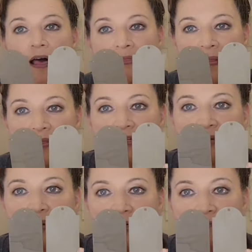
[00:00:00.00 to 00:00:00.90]
and then
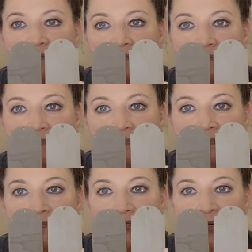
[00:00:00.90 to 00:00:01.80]
this one.
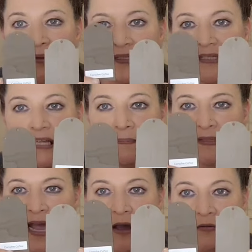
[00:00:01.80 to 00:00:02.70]
So it's a step
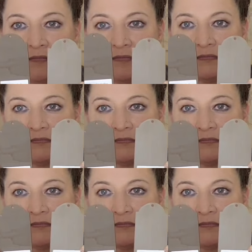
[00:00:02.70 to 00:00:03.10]
down.